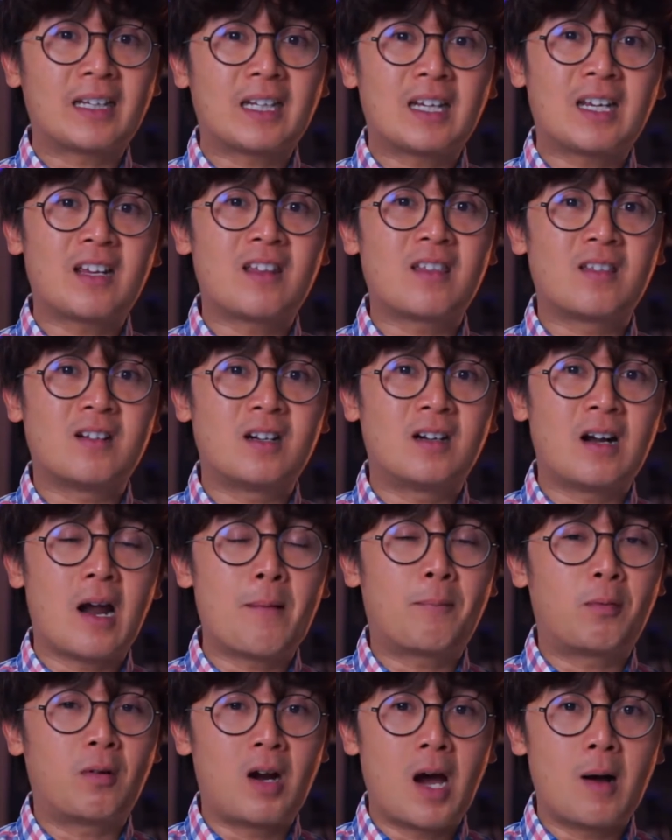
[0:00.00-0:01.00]
either a
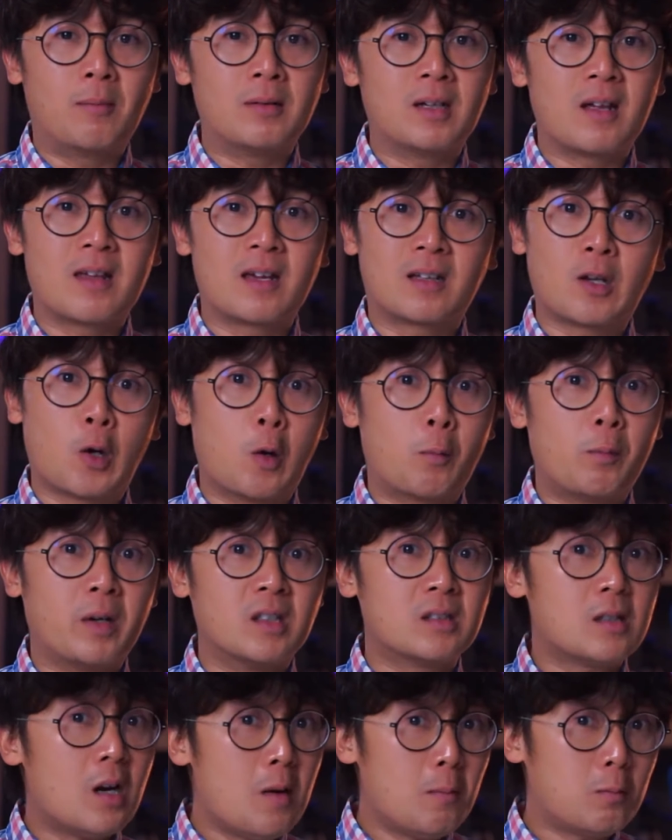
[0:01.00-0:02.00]
parabola that
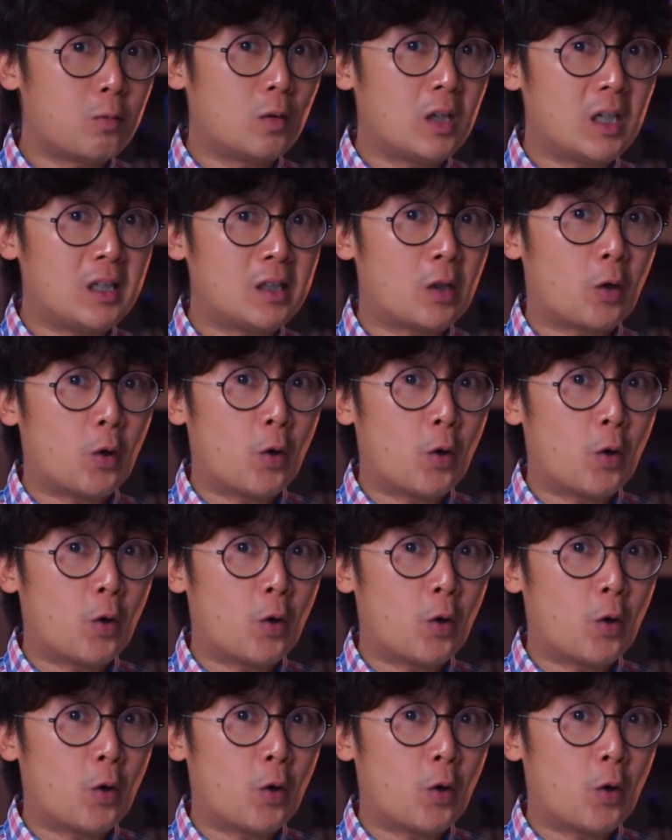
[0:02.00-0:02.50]
opens upward